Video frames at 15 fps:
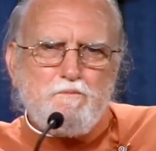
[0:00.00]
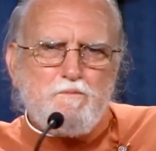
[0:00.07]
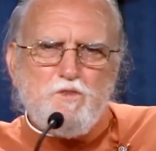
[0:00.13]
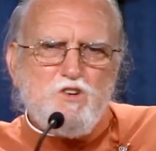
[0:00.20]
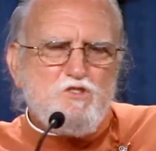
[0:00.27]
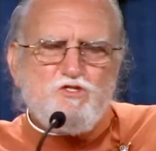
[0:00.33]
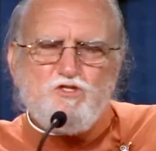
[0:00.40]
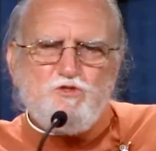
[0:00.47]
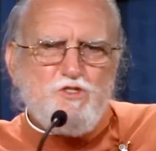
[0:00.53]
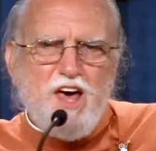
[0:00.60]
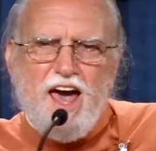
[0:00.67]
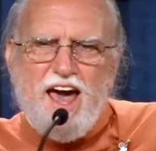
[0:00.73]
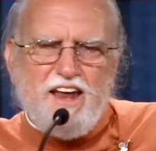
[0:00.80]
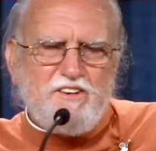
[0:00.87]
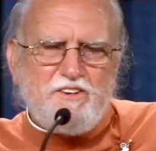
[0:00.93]
You don't do
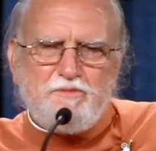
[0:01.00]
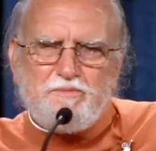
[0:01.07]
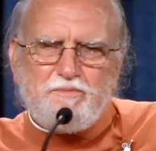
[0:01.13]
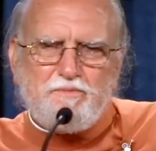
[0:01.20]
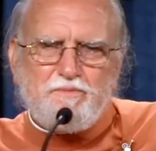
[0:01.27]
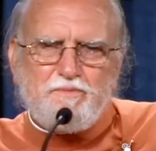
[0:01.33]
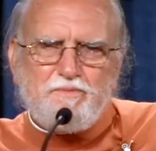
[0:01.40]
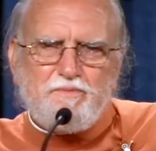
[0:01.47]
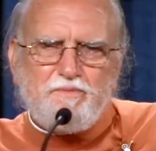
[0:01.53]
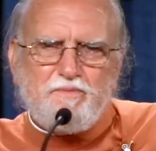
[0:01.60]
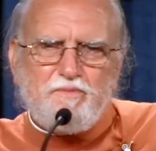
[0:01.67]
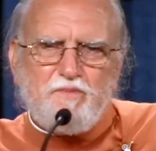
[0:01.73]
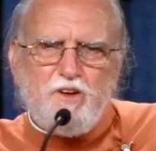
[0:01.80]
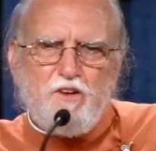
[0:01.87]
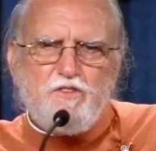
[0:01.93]
that.
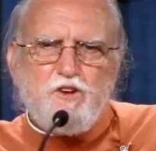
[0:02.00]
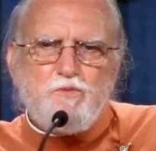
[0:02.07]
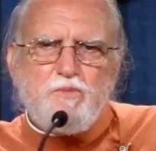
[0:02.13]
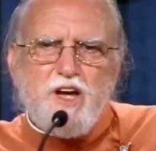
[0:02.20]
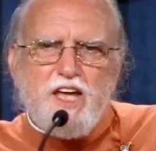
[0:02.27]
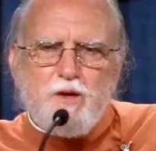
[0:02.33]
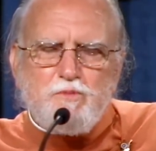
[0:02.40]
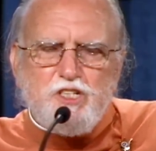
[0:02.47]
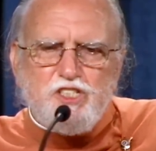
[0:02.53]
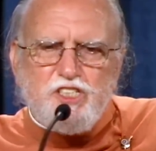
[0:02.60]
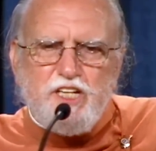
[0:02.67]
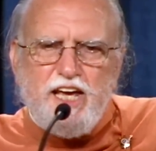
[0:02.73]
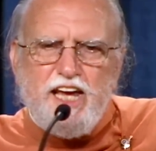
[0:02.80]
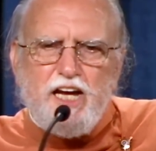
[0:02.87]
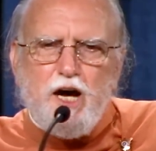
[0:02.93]
If you've made a
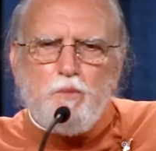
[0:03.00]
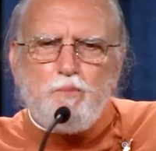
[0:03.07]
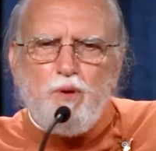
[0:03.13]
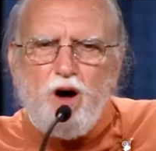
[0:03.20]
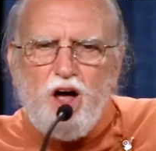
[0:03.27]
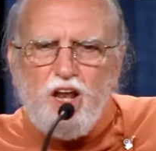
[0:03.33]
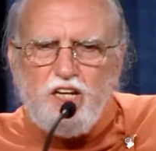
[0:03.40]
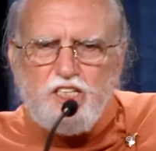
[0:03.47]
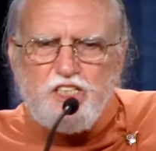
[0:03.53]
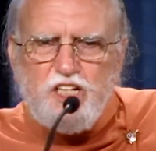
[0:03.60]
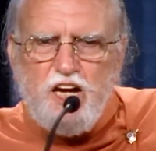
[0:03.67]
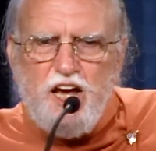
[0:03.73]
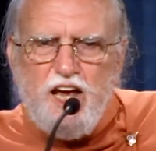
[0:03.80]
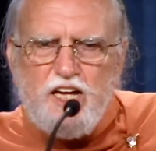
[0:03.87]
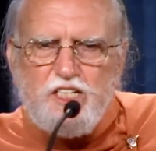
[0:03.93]
mistake,
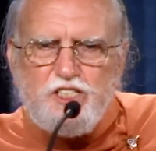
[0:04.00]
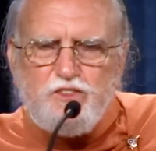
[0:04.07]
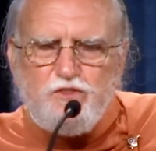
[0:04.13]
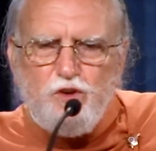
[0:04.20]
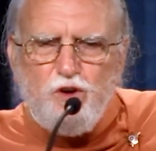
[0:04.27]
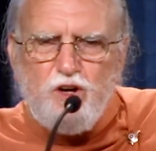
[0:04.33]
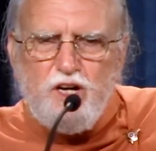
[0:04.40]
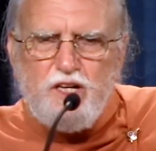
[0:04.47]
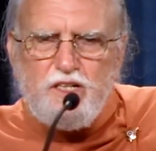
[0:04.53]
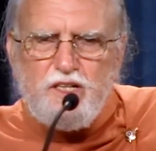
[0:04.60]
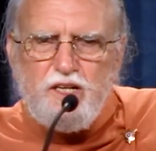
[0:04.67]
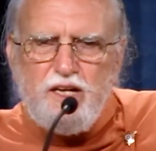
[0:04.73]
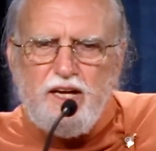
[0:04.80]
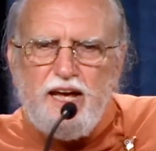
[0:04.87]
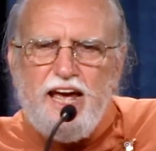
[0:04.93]
apologize for it,
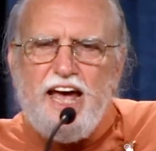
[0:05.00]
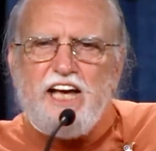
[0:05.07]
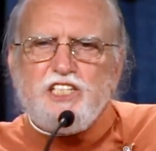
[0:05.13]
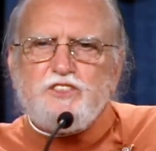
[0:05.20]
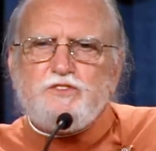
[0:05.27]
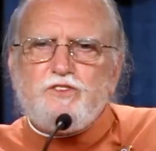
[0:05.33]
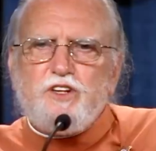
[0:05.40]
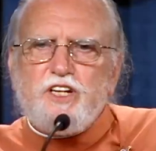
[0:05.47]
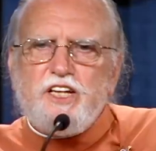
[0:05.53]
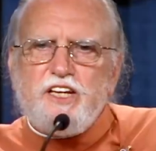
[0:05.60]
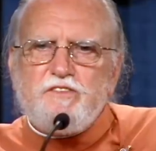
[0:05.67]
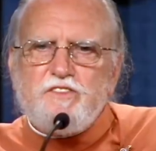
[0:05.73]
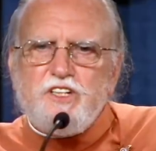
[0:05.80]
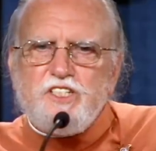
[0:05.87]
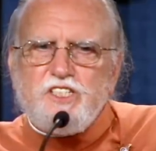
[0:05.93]
ask
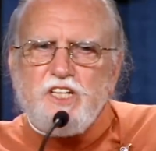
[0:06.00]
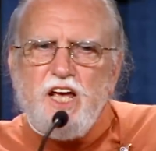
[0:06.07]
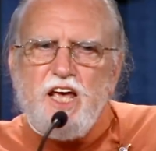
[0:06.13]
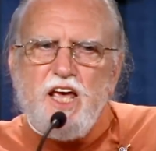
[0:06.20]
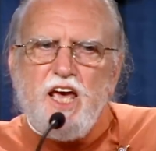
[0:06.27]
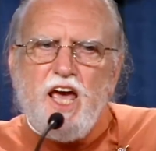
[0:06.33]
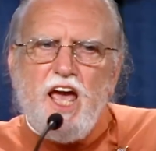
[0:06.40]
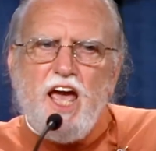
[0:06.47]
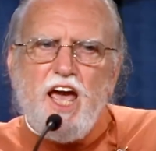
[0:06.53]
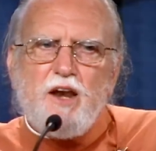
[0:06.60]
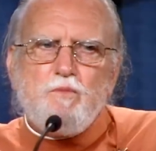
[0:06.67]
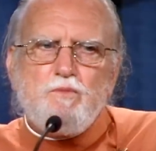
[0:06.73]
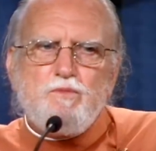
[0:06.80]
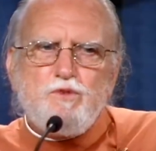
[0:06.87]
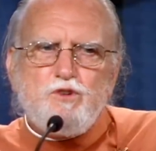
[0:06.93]
forgiveness,
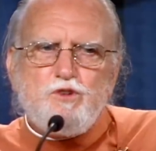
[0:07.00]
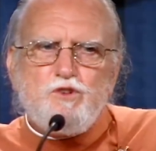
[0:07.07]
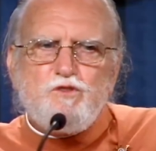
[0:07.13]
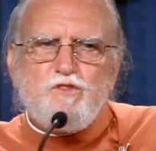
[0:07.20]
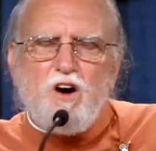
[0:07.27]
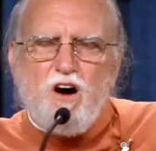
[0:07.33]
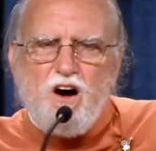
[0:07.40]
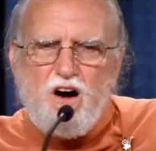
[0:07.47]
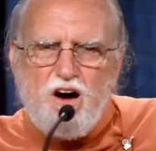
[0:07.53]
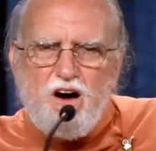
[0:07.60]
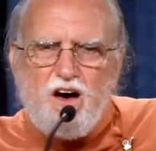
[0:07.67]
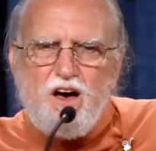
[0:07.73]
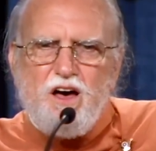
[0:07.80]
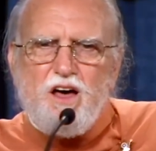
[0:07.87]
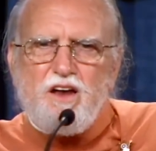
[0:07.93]
and move
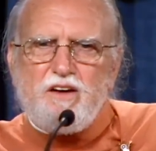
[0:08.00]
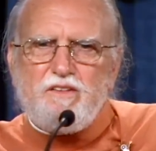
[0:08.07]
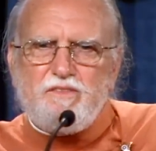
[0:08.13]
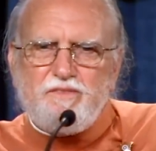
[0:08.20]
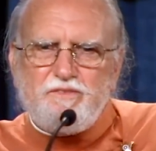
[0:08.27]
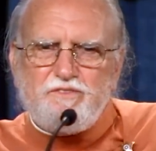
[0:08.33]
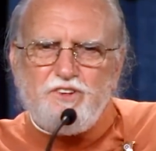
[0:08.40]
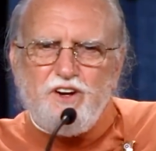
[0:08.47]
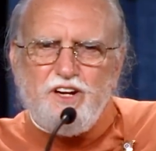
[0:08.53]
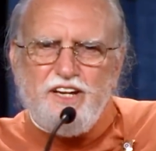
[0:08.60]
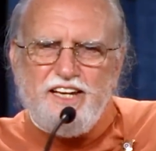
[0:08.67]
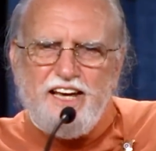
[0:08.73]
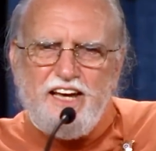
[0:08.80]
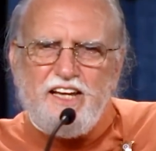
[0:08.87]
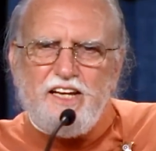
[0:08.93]
on.
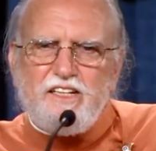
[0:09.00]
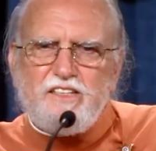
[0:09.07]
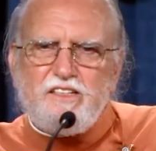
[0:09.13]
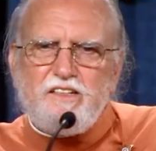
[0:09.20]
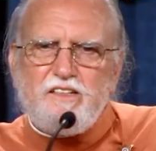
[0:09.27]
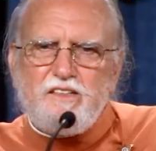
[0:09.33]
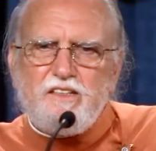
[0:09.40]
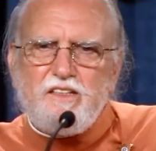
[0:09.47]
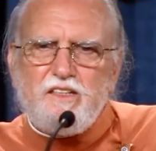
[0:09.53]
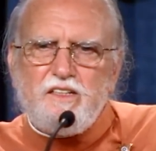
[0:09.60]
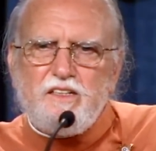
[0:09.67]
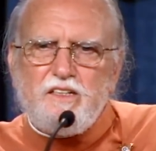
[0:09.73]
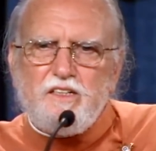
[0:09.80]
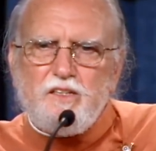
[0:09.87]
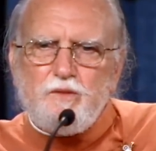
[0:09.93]
Forget it.
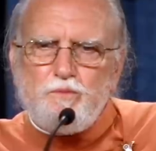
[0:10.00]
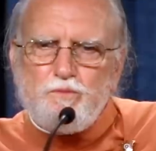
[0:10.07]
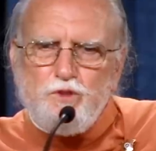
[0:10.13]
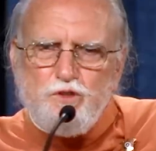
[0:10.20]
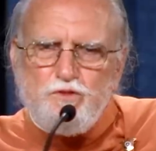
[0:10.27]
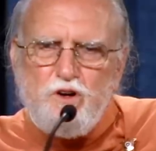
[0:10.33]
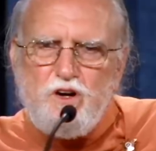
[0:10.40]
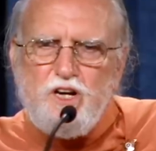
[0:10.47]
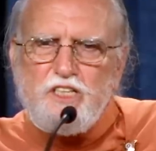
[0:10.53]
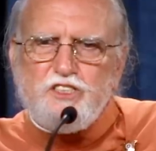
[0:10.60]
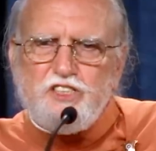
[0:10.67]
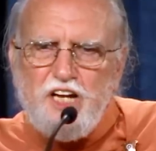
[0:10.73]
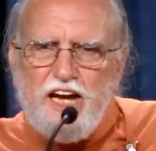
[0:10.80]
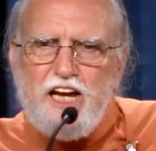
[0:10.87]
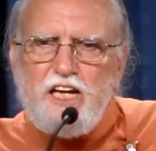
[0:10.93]
Move on.
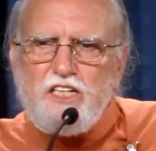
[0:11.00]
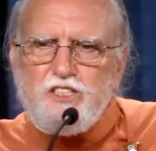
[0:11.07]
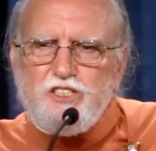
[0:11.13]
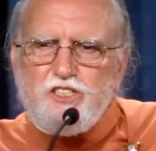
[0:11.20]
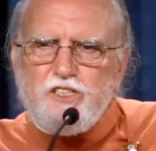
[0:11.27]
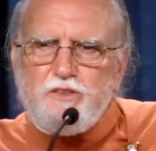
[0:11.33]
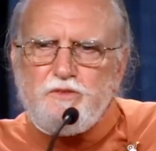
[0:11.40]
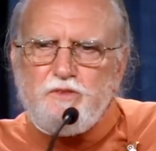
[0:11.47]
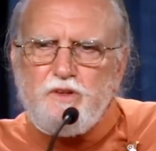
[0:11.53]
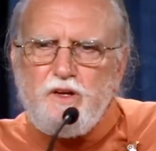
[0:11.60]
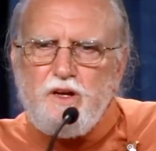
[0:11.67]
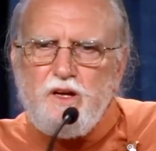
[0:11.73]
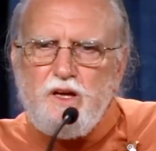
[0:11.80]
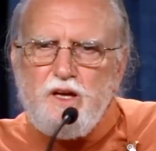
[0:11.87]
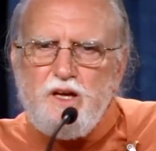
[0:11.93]
Change.
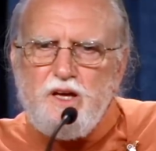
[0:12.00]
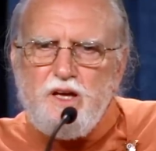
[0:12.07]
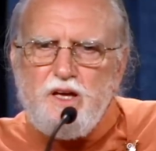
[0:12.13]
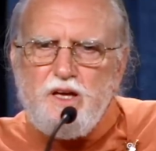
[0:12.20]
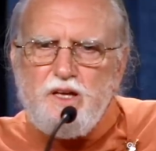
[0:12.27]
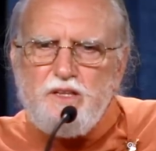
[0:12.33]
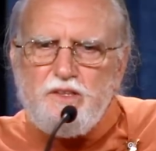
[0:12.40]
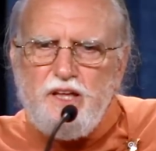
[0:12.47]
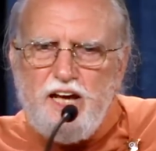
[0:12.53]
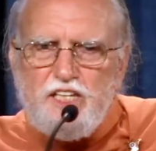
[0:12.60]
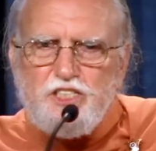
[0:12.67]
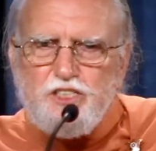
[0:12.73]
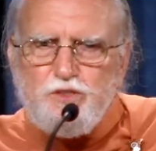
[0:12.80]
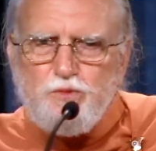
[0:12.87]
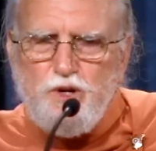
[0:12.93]

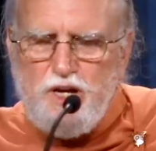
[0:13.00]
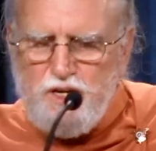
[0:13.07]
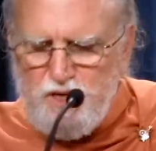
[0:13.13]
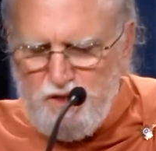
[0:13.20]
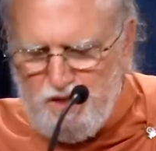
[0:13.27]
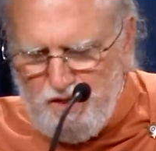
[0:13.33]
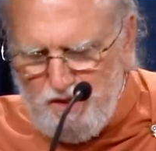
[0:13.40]
That's what